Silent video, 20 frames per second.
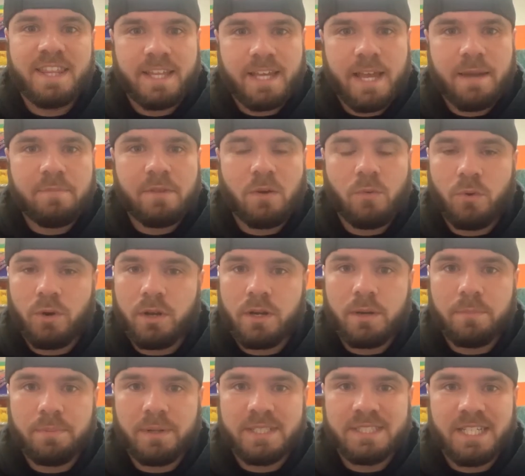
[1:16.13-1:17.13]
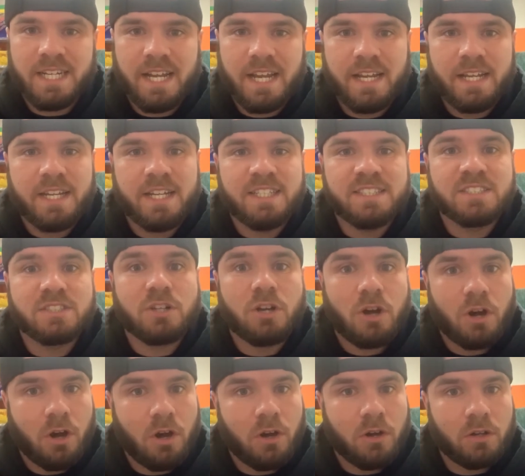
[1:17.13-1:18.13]
game that we're gonna play today is
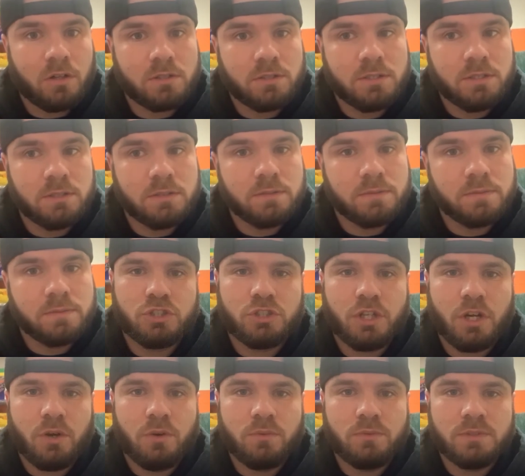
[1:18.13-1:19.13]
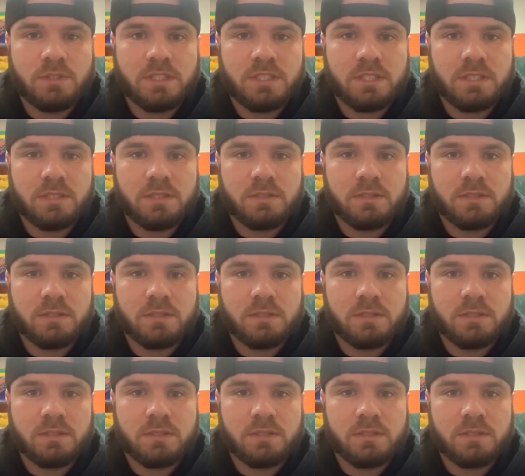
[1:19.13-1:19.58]
called Don't